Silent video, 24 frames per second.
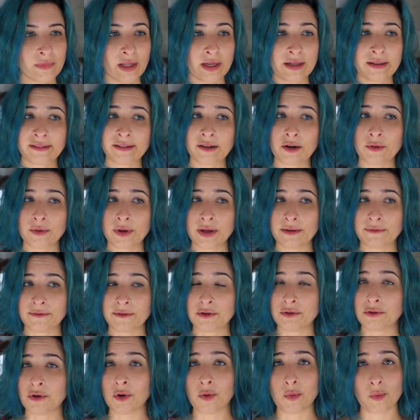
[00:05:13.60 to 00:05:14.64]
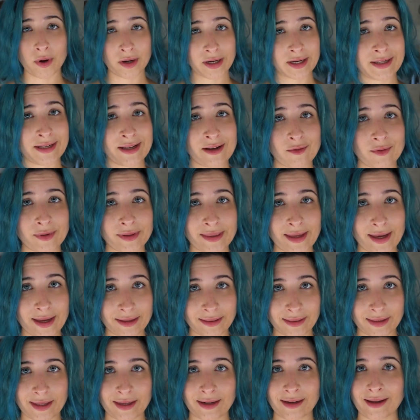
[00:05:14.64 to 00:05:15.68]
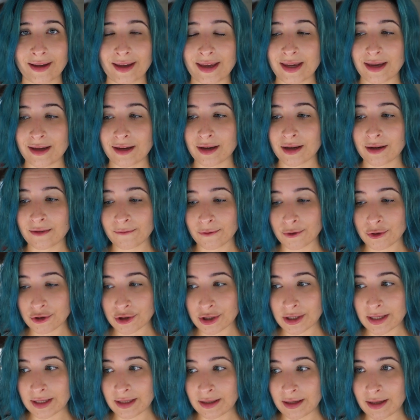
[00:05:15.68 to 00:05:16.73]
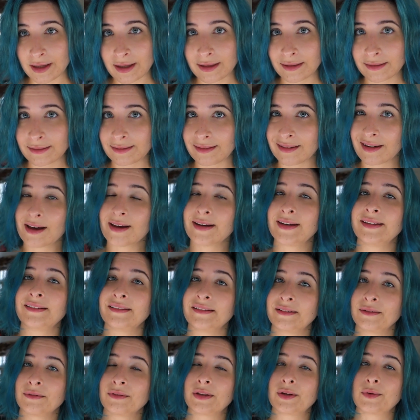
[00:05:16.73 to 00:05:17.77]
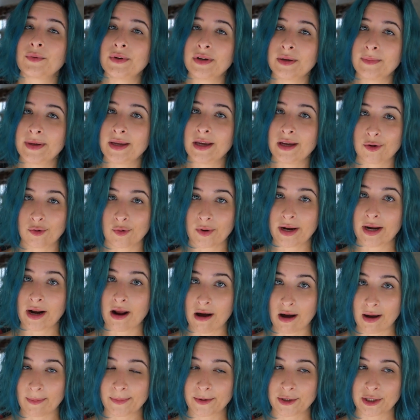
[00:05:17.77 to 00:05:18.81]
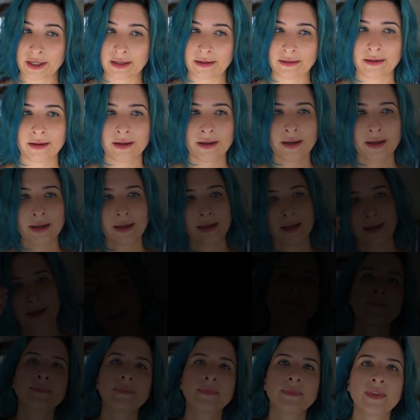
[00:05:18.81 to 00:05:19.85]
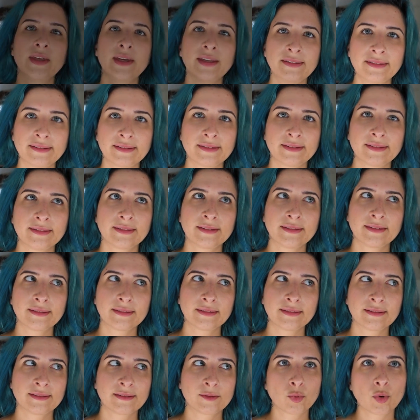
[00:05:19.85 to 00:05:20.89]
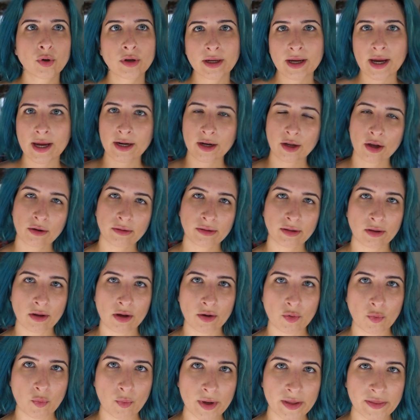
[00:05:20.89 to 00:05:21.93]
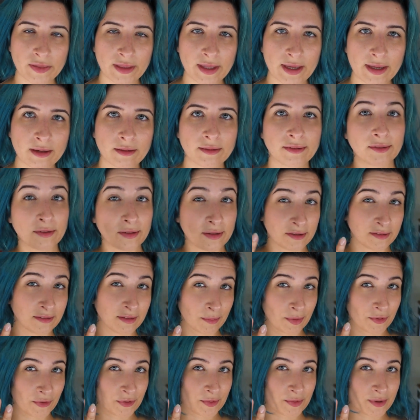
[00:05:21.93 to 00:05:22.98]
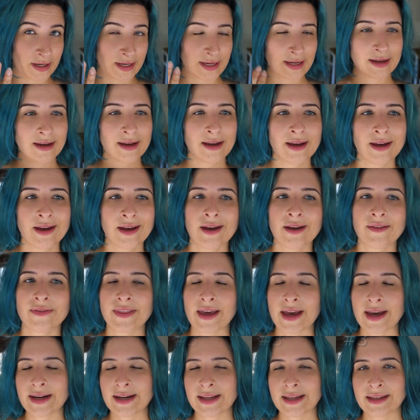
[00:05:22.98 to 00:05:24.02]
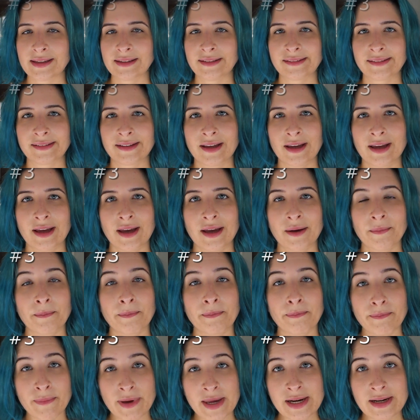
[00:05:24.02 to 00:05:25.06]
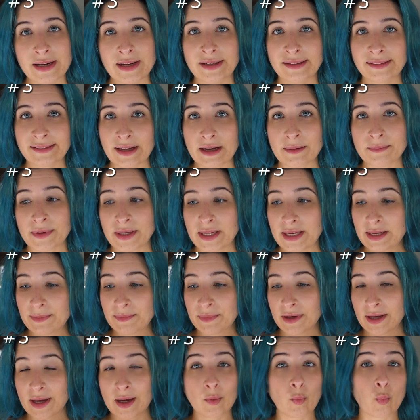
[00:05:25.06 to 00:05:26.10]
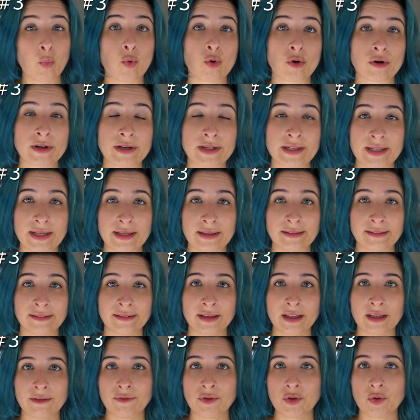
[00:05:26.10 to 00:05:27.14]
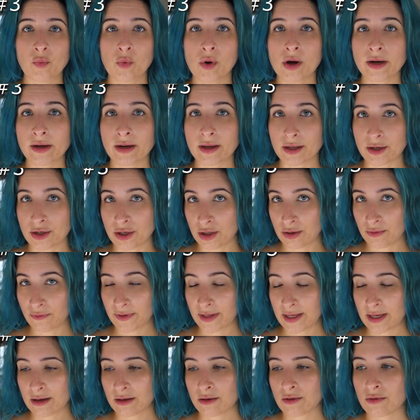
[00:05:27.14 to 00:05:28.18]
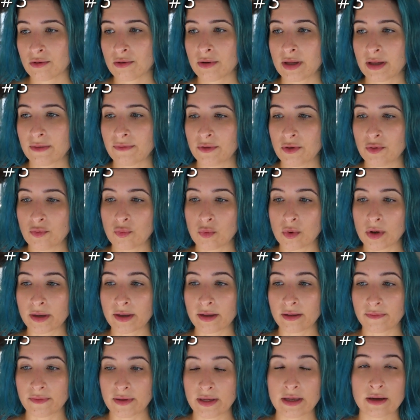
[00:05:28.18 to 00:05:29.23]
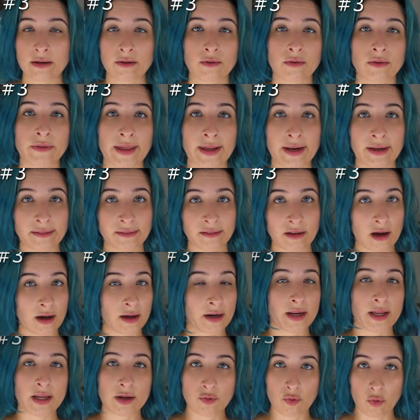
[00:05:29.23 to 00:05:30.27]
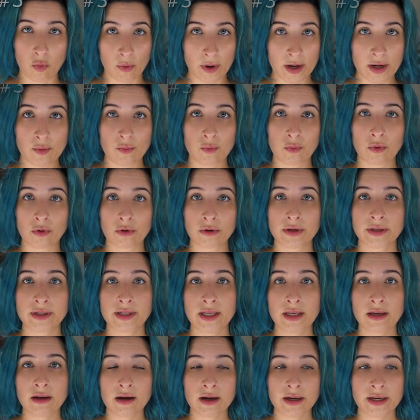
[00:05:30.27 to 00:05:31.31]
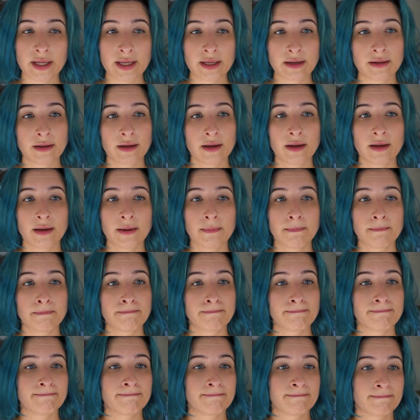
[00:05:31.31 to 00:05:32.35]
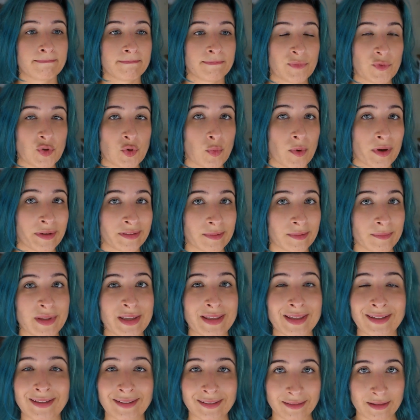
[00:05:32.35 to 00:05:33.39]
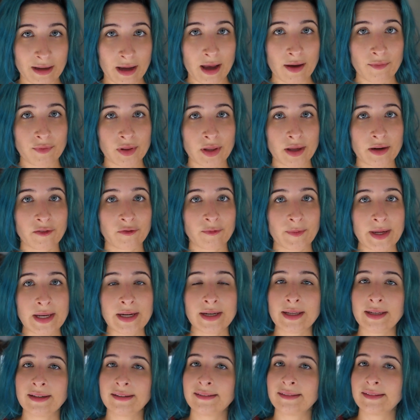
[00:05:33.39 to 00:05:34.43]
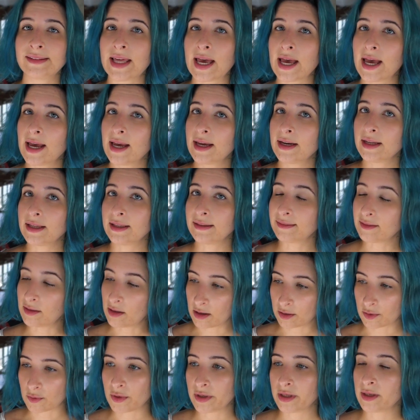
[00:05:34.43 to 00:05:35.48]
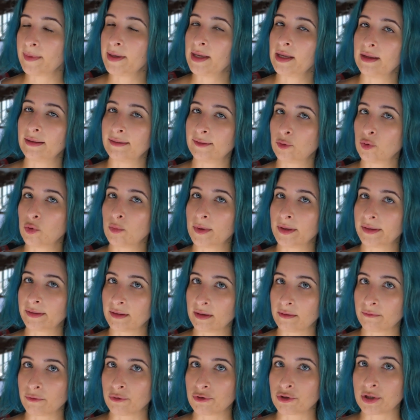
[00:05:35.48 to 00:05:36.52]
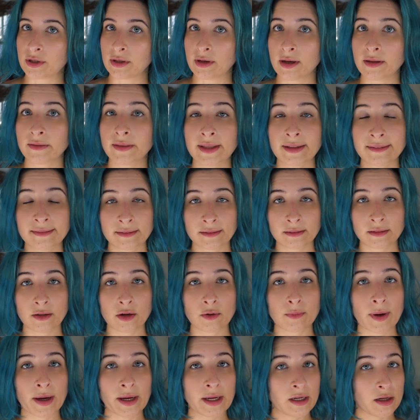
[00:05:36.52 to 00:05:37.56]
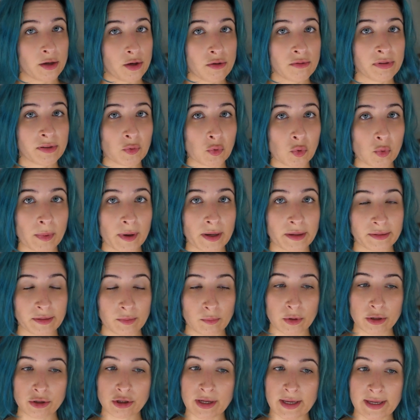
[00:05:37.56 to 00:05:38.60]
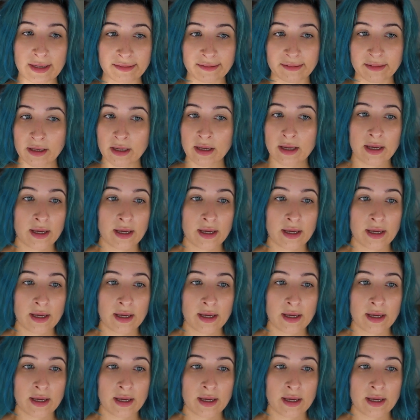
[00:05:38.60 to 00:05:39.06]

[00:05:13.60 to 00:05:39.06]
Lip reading: And so if you don't want to deal with that, then a conversion is not necessarily going to be a great option. This sort of kind of goes along with it. So this is number three. That is maintenance, upkeep, and warranties. If you want a new vehicle, if you want a vehicle that has got a great warranty on it, you want something that does not have a lot of maintenance, that is not going to be a school bus conversion. Unless you're buying a new school bus, in which case,